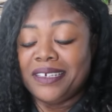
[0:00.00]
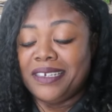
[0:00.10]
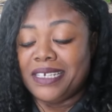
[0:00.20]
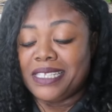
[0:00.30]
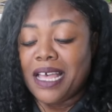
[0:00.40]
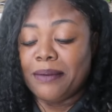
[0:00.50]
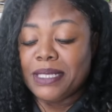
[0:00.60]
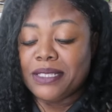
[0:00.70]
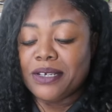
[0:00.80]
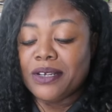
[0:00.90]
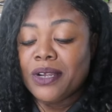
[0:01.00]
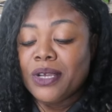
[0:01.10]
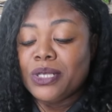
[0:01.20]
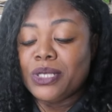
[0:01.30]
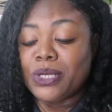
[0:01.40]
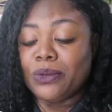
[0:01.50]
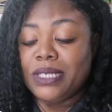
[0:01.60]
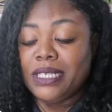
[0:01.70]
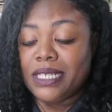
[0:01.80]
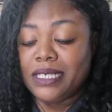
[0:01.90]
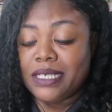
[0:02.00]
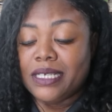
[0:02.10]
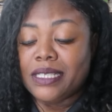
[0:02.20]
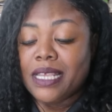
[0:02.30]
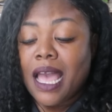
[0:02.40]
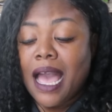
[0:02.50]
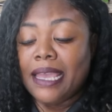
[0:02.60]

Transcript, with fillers: Next commenter, so needed this.